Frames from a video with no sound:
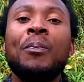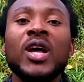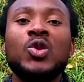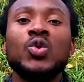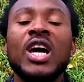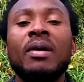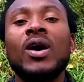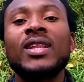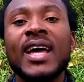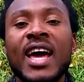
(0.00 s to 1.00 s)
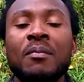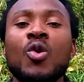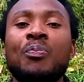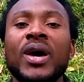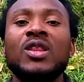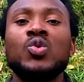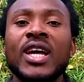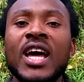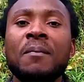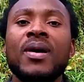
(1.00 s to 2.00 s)
to them our time. We paid to
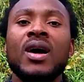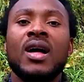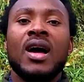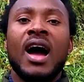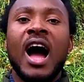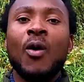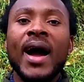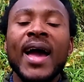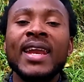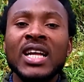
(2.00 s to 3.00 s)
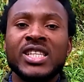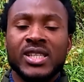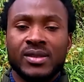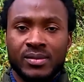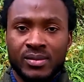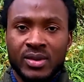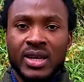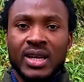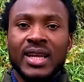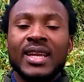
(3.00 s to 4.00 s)
them our energy.
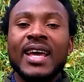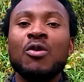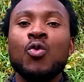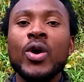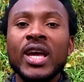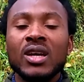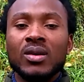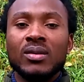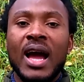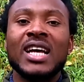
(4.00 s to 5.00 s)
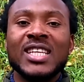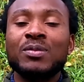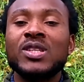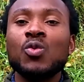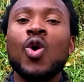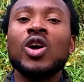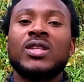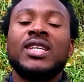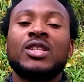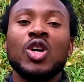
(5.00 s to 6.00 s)
Then we accepting what
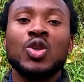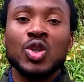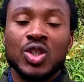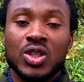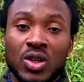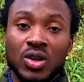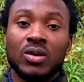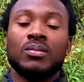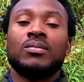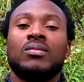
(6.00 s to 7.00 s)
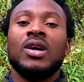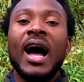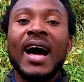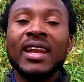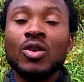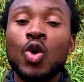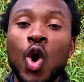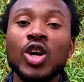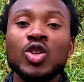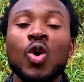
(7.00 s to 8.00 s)
they taught us and
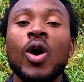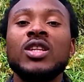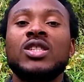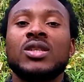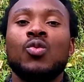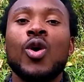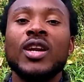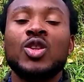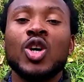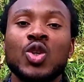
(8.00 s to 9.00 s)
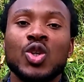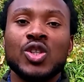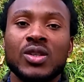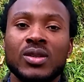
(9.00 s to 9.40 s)
going towards what they taught us